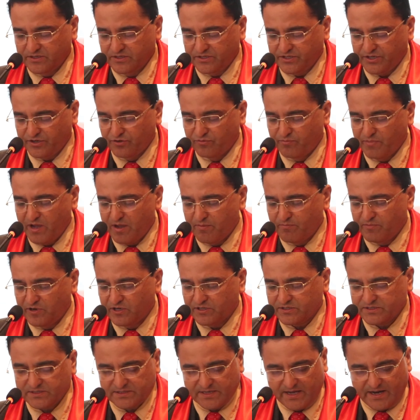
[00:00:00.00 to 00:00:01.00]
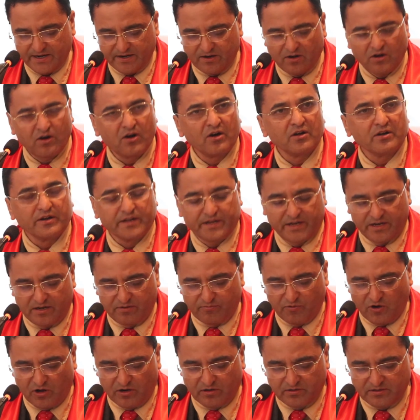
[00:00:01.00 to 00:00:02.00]
crew members, and all
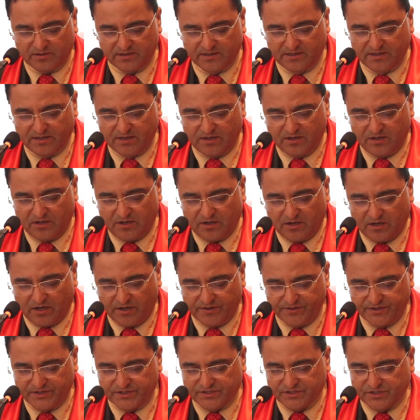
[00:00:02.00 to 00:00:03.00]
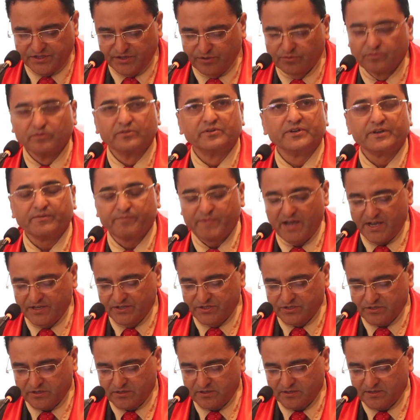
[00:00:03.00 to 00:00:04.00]
involved on this new
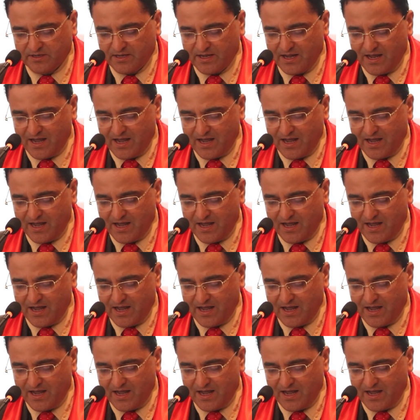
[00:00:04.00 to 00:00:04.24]
venture,